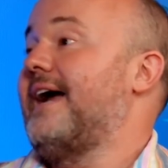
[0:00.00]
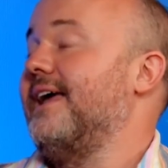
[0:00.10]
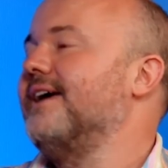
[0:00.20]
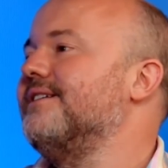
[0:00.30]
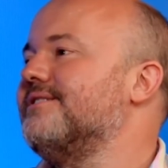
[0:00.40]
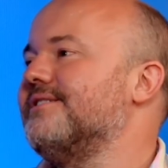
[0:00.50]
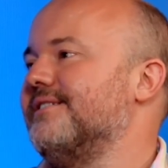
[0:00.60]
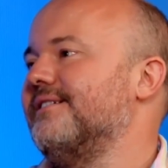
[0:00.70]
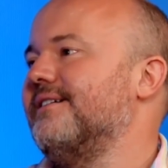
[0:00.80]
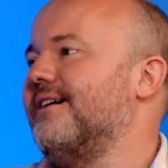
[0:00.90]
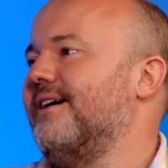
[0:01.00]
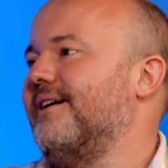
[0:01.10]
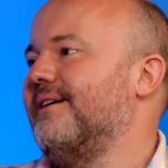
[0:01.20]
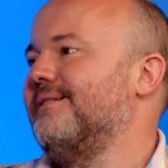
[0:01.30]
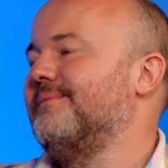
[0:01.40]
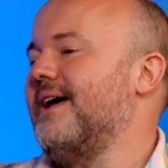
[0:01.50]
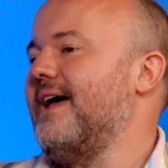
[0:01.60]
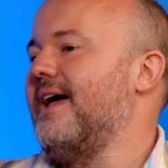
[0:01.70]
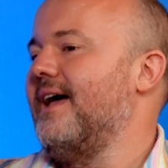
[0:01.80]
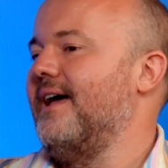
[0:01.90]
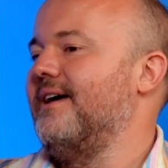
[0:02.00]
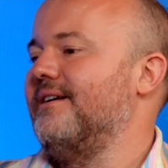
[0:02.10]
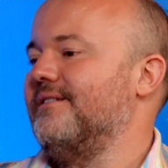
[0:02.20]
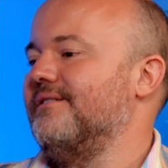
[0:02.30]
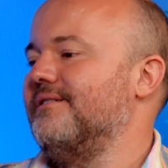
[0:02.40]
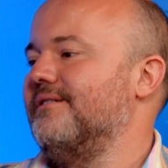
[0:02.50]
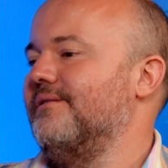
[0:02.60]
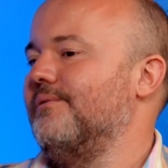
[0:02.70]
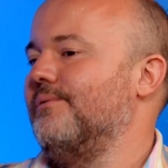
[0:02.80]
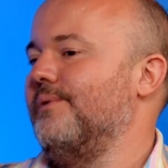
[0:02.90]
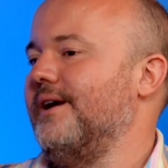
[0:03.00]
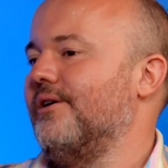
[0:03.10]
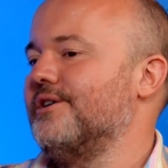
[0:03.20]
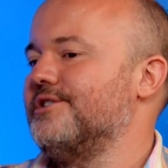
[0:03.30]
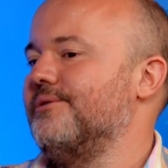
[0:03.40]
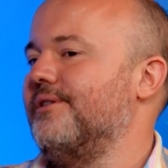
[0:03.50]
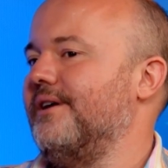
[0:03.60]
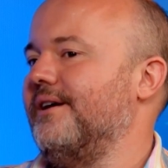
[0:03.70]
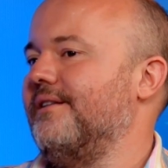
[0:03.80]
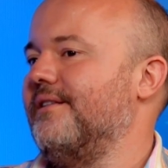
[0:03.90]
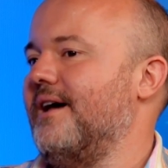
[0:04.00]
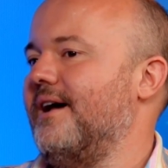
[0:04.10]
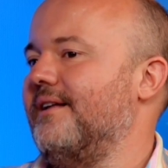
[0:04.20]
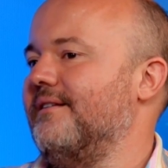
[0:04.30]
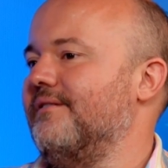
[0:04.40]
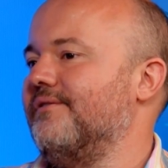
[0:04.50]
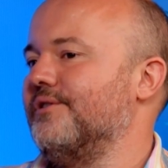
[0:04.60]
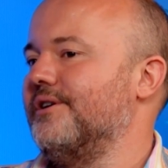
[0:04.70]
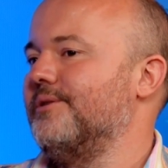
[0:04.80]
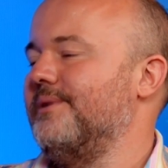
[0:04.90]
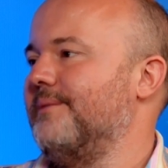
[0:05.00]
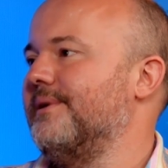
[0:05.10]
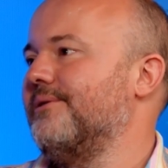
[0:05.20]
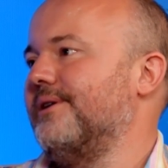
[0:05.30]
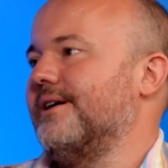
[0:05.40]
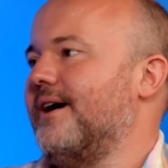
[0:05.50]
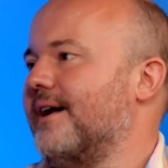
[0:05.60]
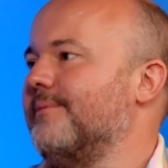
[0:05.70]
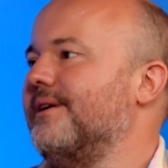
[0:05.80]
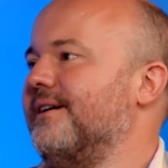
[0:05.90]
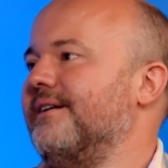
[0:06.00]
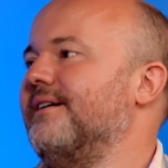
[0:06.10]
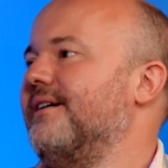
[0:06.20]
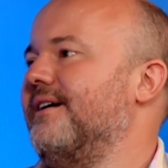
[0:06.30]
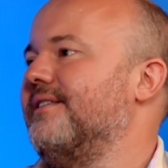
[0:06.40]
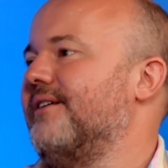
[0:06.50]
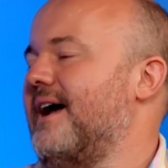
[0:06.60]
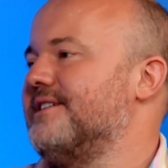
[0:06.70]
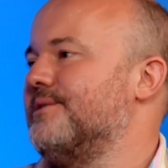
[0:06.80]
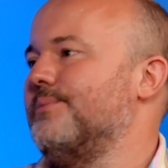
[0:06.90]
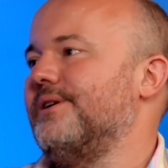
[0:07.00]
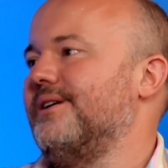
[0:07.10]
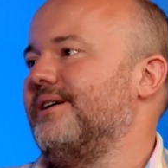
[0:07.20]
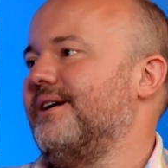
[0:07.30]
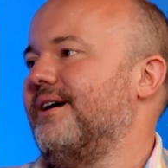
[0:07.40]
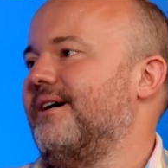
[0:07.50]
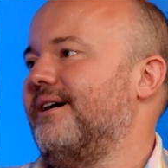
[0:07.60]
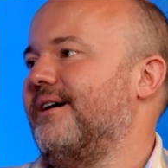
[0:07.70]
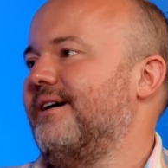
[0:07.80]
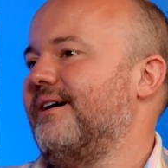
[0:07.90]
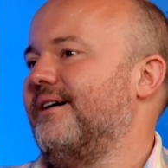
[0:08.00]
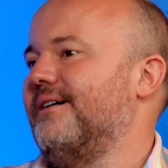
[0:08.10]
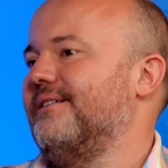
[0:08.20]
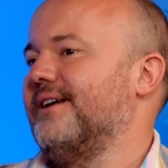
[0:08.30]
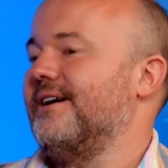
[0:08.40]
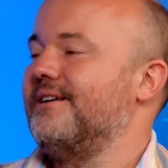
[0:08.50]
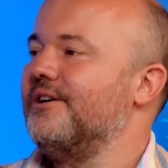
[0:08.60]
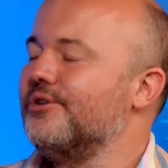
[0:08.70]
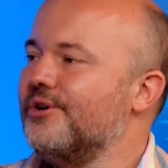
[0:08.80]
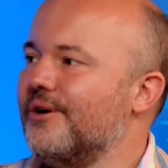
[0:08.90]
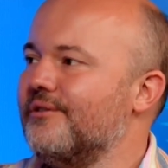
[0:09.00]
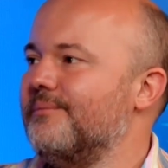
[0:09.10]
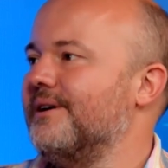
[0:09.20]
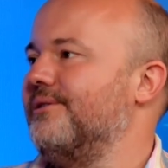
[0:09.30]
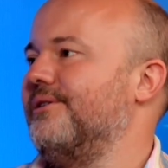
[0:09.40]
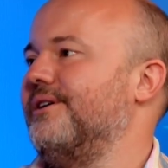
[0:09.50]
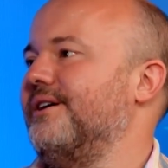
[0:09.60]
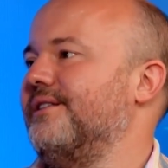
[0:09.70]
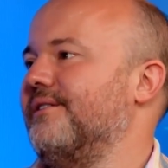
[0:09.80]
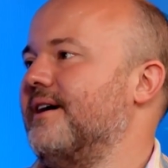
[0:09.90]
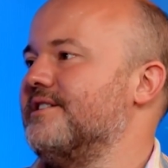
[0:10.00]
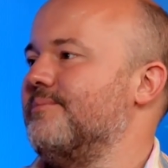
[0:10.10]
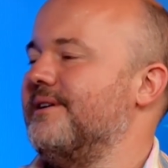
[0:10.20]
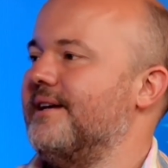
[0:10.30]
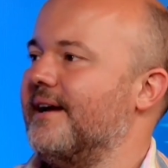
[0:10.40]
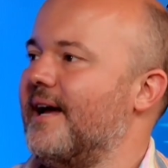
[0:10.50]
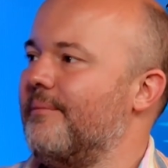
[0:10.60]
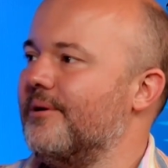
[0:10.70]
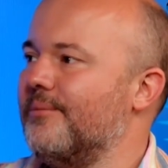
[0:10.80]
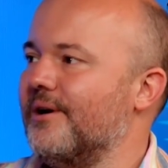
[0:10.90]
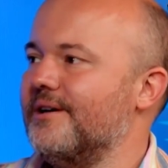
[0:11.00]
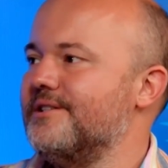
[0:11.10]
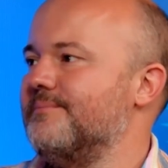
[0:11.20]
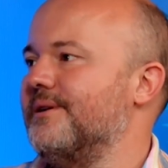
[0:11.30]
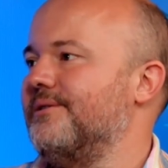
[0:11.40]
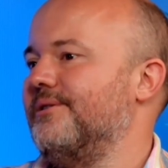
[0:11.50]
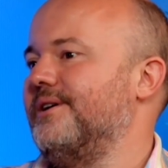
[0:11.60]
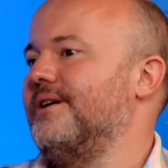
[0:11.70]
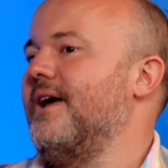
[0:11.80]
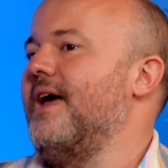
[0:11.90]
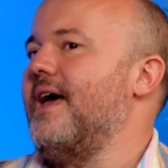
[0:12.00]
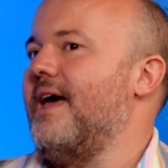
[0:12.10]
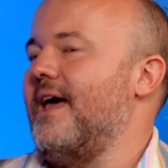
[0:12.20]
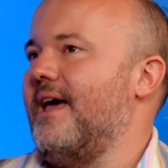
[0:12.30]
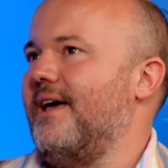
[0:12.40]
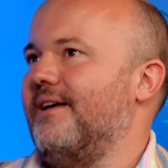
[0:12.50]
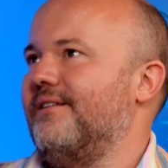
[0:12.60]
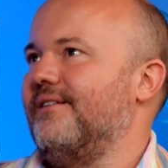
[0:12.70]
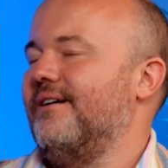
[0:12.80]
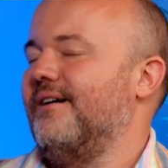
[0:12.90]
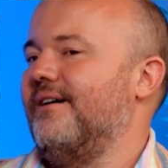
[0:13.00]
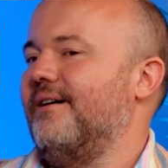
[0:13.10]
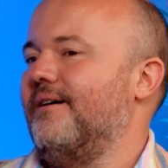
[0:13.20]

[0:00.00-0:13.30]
decades. And we also think that for there to be a Bitcoin economy, there has to be a yield curve in Bitcoin. There has to be debt capital markets in Bitcoin. And